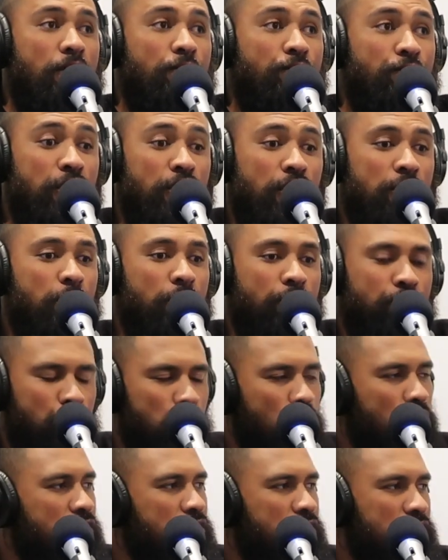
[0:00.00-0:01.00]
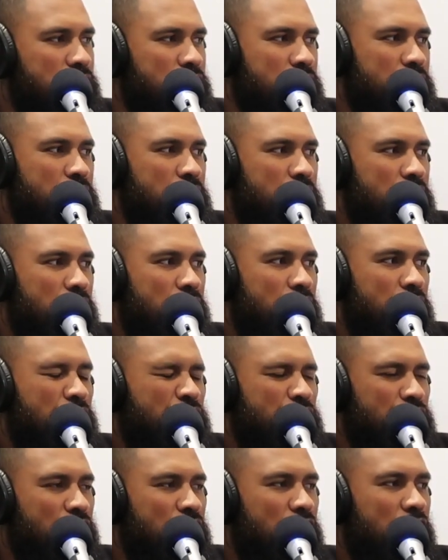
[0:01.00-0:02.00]
freedom of choice
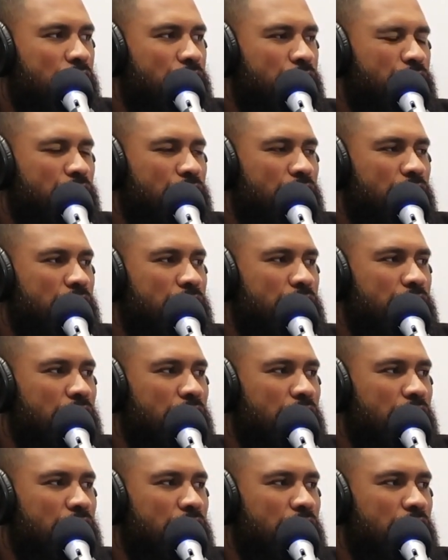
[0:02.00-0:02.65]
to live